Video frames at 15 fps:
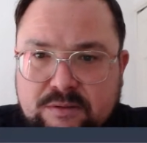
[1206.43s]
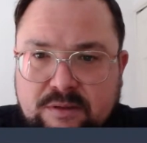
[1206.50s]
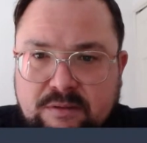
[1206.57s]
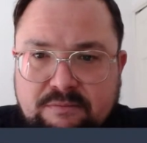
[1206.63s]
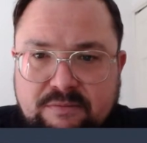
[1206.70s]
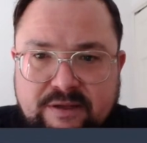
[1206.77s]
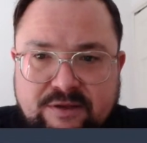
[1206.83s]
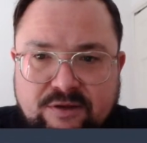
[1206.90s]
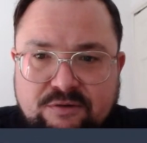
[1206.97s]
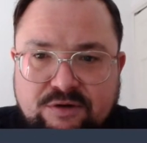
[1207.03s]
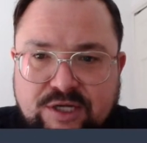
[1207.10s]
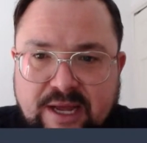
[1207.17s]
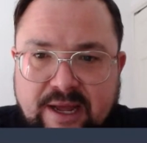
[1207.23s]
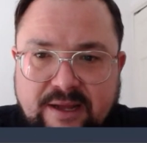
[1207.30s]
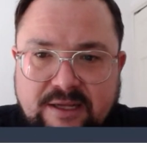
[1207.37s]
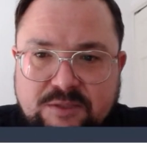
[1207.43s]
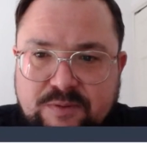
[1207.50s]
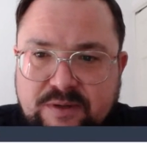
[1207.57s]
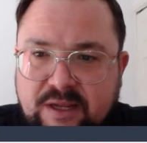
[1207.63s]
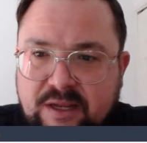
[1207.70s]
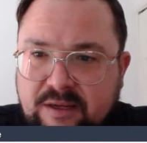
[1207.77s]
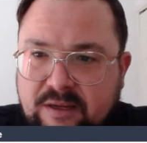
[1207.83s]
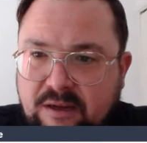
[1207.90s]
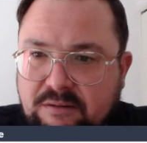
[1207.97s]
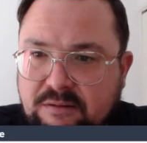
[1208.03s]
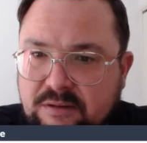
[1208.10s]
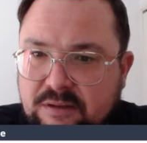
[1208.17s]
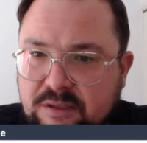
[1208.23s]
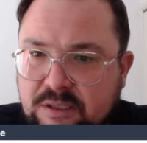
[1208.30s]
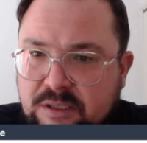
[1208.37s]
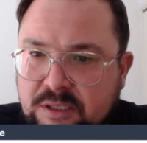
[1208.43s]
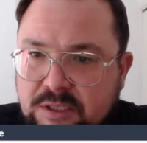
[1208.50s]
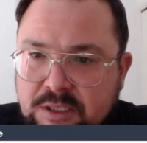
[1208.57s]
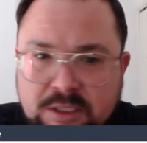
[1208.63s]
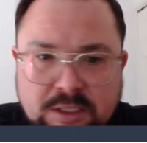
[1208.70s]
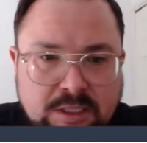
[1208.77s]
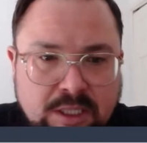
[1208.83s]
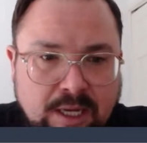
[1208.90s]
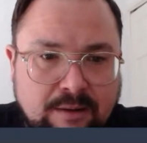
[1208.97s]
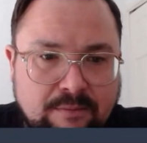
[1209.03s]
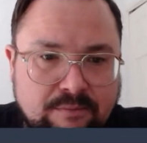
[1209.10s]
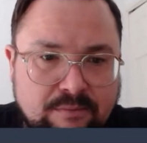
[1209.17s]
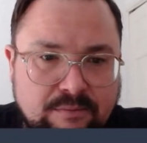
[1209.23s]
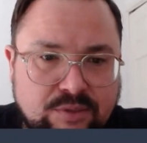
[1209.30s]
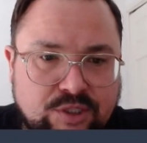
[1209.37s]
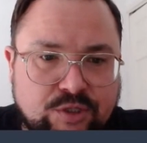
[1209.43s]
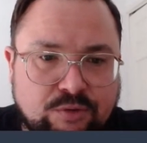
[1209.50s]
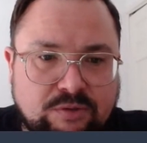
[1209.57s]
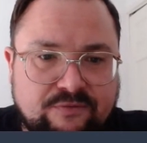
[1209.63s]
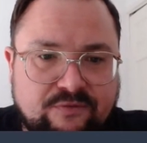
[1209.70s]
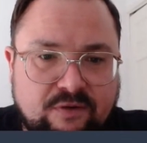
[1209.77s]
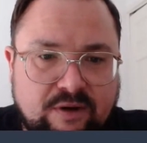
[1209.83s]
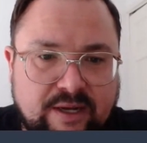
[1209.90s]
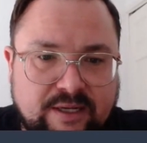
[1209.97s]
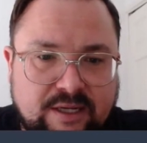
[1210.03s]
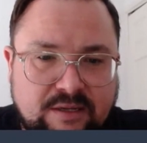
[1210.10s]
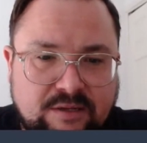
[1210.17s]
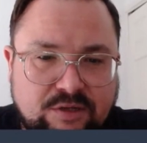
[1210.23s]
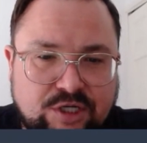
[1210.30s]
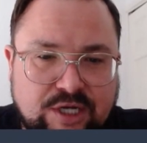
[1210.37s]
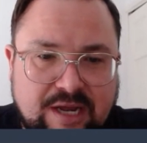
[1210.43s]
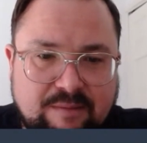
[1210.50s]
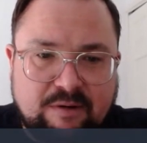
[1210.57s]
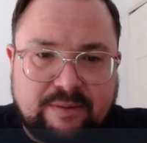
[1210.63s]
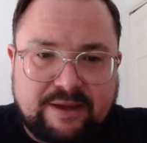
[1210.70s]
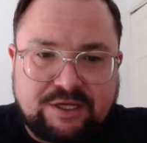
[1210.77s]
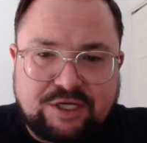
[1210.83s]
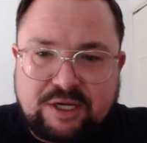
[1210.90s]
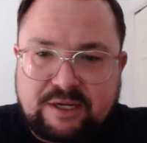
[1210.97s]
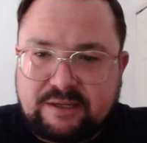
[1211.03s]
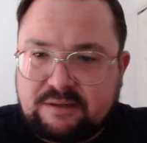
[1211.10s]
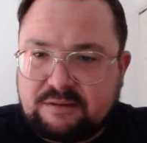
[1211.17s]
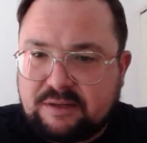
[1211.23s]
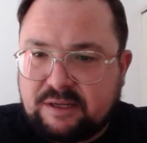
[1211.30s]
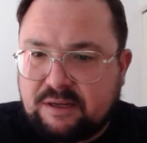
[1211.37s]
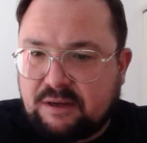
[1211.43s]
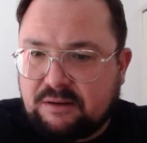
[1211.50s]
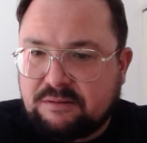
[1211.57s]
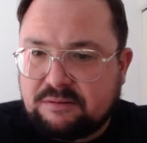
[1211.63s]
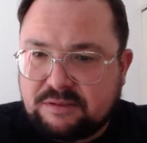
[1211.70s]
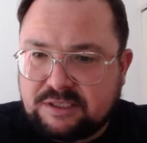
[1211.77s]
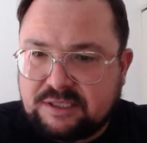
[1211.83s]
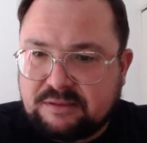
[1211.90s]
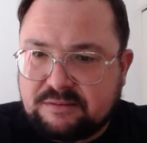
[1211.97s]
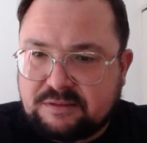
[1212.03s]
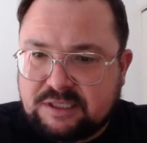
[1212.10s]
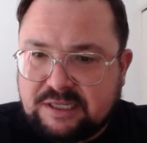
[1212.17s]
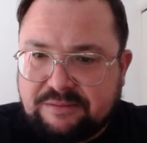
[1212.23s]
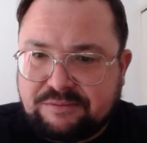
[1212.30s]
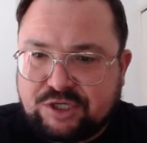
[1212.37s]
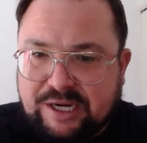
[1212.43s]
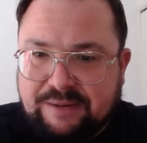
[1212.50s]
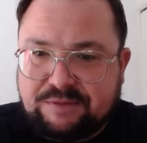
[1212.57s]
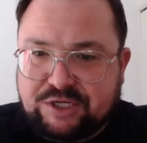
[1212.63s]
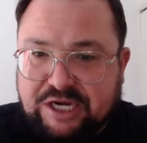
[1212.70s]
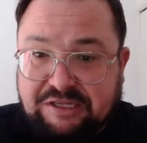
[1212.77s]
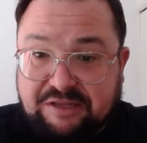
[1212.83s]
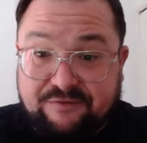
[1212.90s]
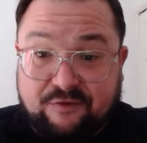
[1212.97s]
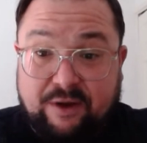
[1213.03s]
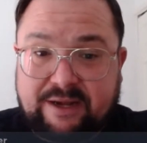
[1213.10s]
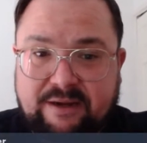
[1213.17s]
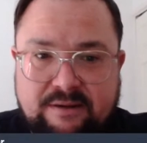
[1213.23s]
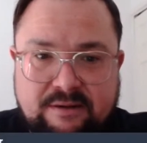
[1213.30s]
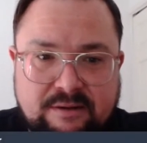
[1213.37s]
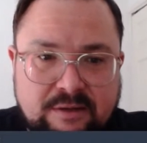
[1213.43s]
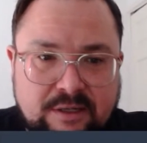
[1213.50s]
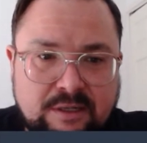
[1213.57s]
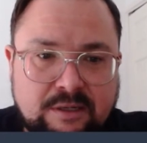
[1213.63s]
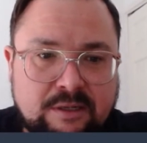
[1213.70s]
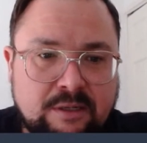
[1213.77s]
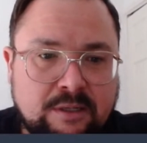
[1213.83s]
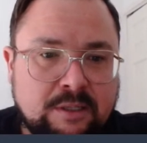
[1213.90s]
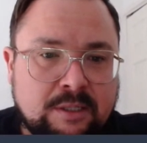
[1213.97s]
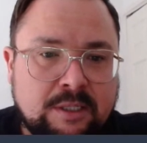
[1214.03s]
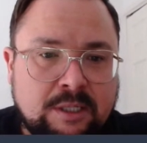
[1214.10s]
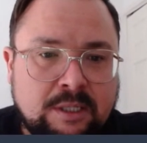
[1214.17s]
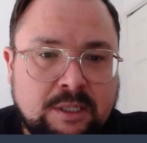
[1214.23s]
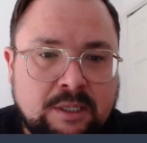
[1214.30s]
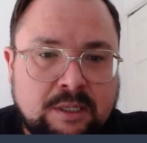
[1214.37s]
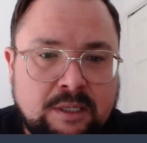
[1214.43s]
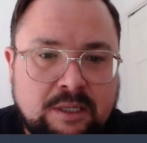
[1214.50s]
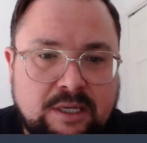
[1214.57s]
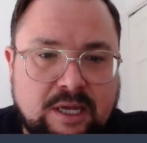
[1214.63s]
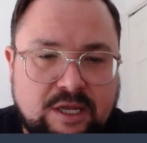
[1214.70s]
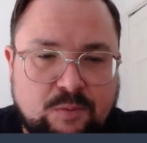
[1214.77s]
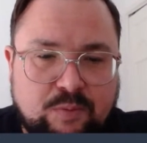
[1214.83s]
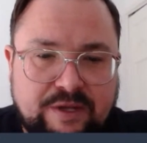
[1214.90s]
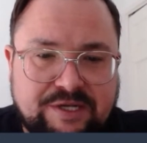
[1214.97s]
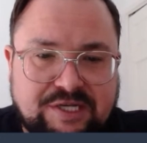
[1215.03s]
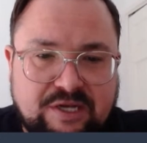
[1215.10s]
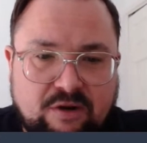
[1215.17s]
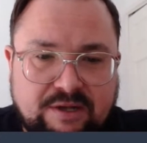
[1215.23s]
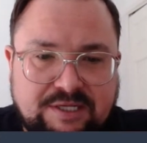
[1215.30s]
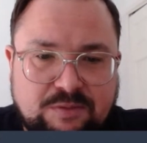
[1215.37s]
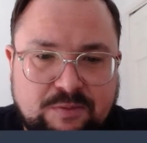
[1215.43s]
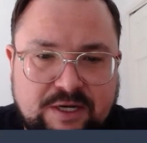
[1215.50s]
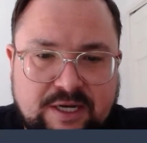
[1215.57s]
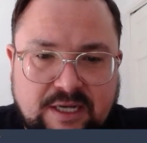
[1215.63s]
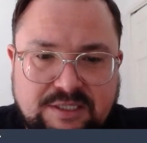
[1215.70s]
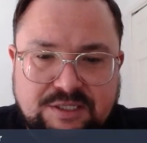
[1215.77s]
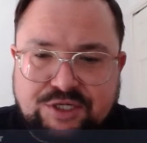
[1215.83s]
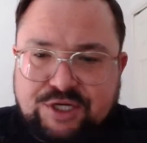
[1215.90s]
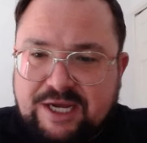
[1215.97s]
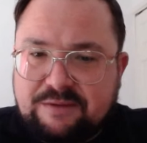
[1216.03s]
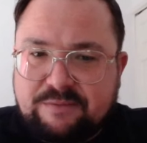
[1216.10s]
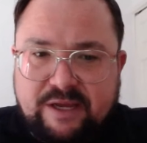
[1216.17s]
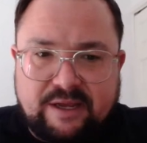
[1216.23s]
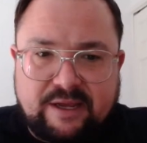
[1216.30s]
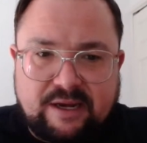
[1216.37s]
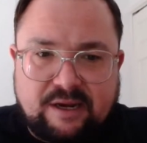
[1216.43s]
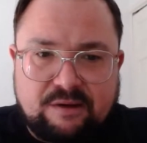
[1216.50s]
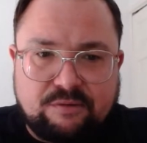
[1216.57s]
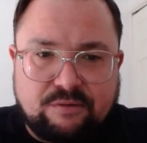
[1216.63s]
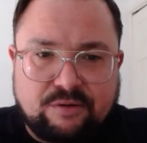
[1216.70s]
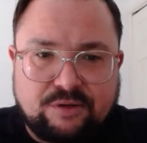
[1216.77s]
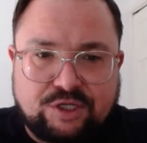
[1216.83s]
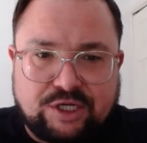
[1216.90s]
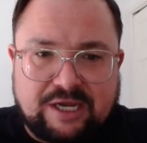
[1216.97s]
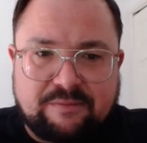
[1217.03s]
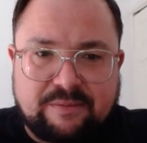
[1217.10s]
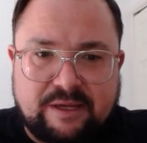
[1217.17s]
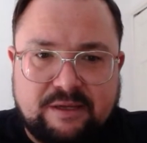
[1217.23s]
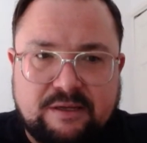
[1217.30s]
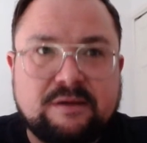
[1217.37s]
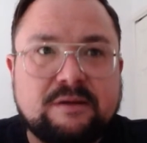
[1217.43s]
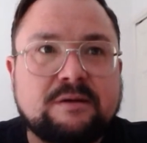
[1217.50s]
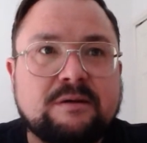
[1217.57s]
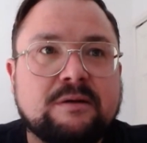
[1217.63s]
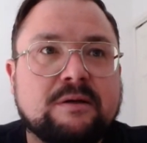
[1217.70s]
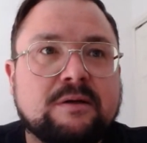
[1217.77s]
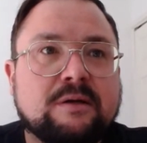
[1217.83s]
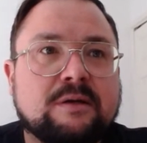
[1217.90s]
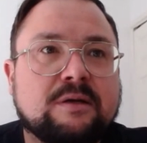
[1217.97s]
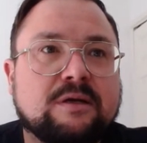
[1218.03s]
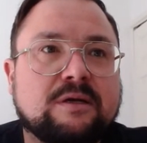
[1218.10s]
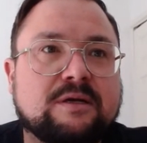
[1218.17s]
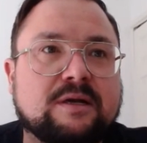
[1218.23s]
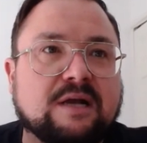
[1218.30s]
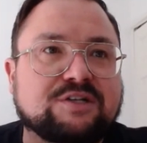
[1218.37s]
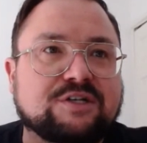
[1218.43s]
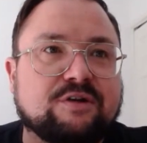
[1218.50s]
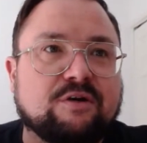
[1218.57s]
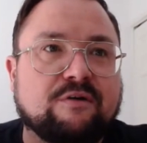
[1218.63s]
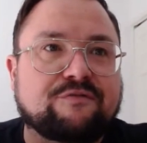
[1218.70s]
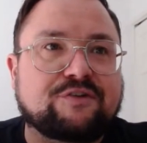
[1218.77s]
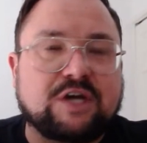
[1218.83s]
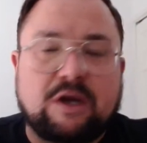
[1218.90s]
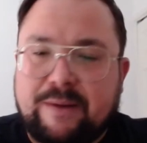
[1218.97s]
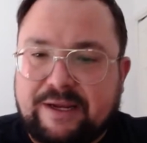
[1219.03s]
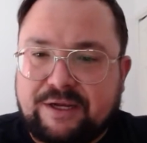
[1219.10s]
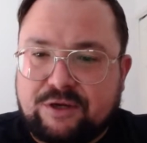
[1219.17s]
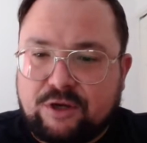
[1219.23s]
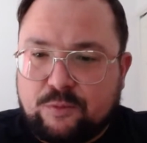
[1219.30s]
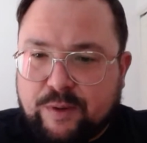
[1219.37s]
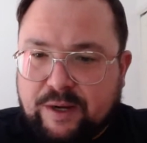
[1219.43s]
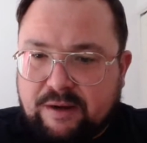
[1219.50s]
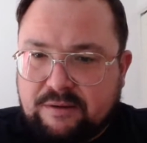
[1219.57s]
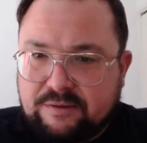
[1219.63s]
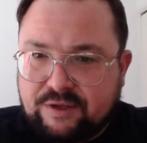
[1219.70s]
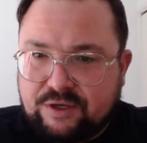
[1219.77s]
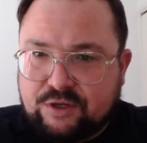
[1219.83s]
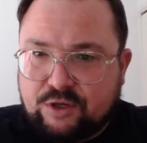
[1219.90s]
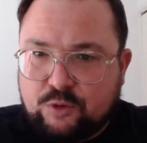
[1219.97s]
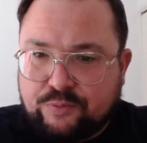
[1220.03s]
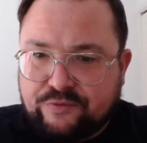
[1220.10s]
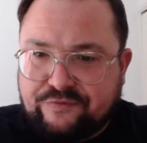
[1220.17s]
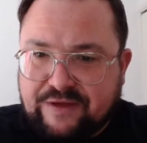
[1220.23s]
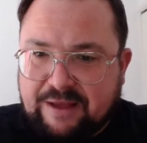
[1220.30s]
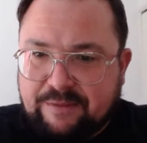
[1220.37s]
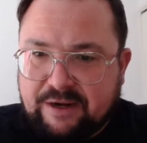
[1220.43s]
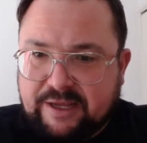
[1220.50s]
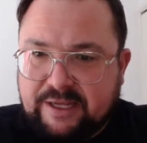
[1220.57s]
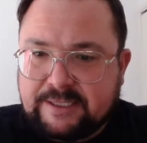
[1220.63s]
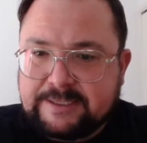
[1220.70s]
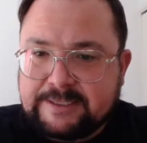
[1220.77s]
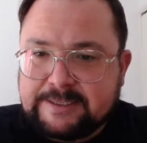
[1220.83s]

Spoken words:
Don't really do shouts, but there you go. Sean Devine, can you shout my mate Jake? There you go. Is his name Jake Devine? Can you please say hi to my cousin Jamie? Hello, Jamie, cousin of Joanne Cooper, the Cooper family.